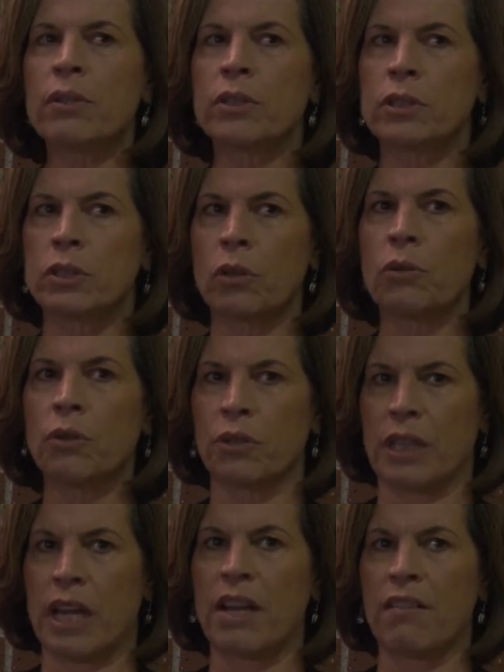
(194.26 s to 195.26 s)
so
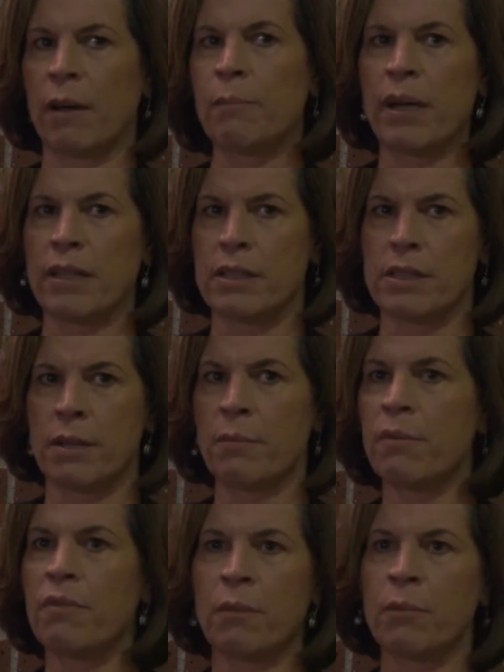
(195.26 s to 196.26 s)
creative. I bet you some
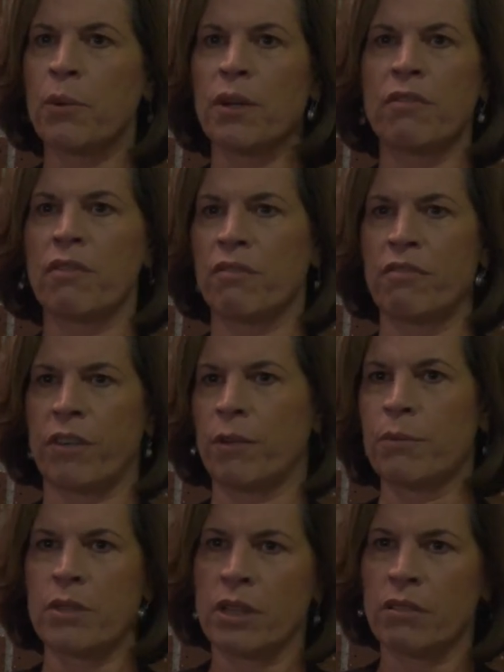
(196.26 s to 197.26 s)
of them were even
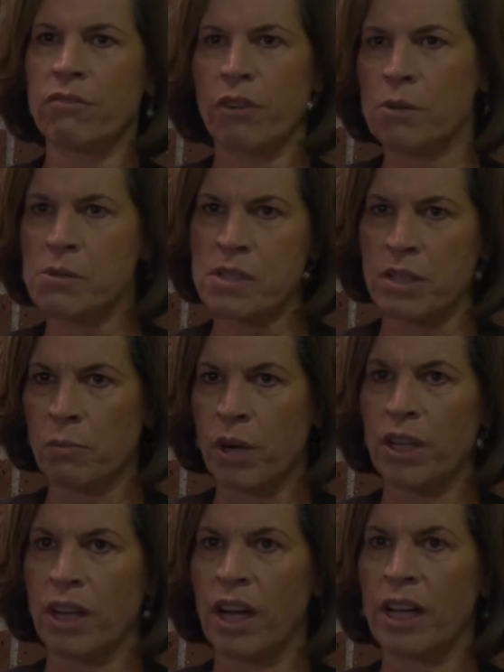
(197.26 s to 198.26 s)
filmed on phones and
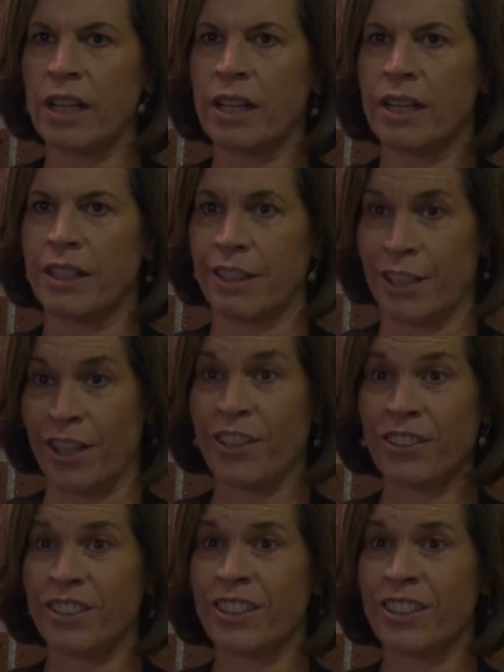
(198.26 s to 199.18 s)
whatnot, you know?